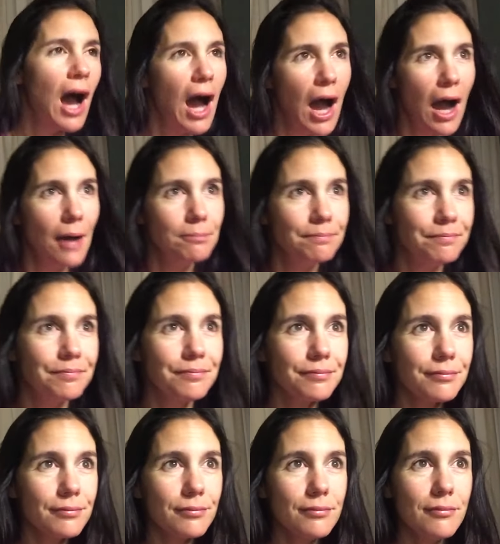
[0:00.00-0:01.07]
Um,
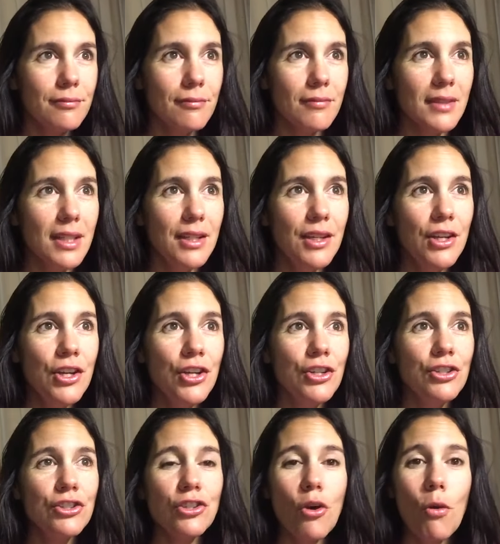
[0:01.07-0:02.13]

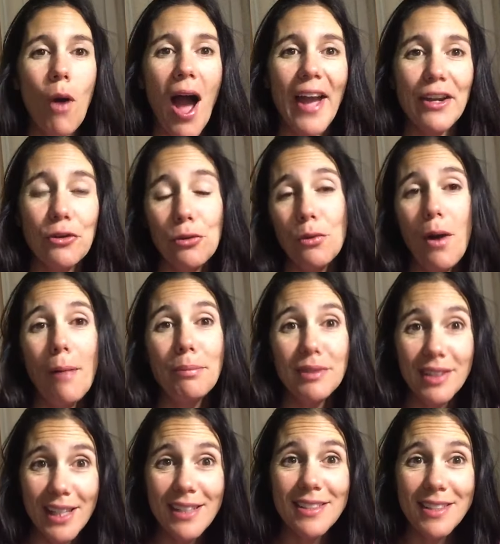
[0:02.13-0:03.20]
so I grew up
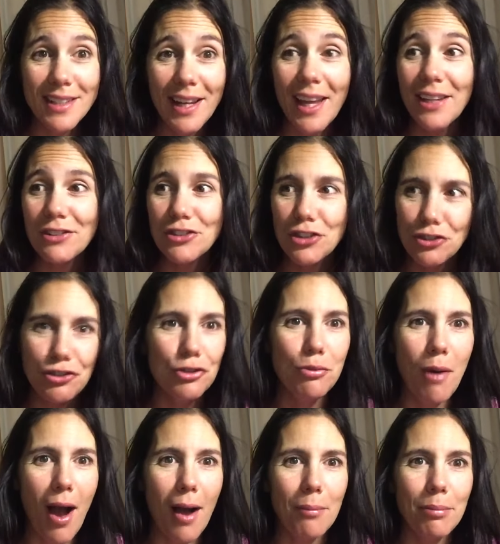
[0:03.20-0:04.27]
listening to
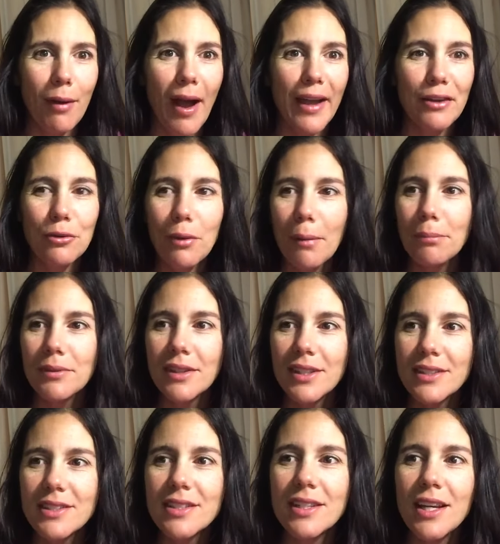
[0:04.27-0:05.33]
doo-wop. I grew up
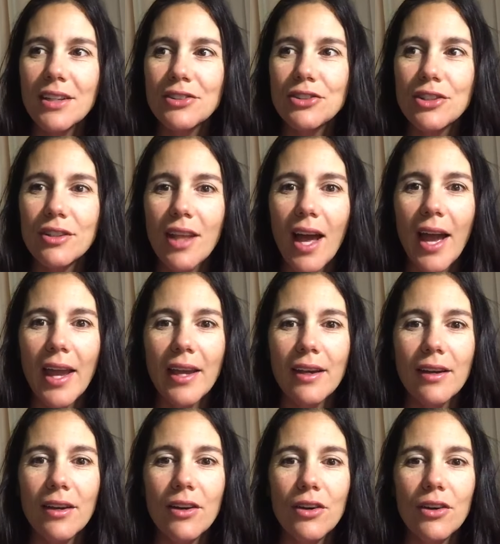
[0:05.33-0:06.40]
listening to like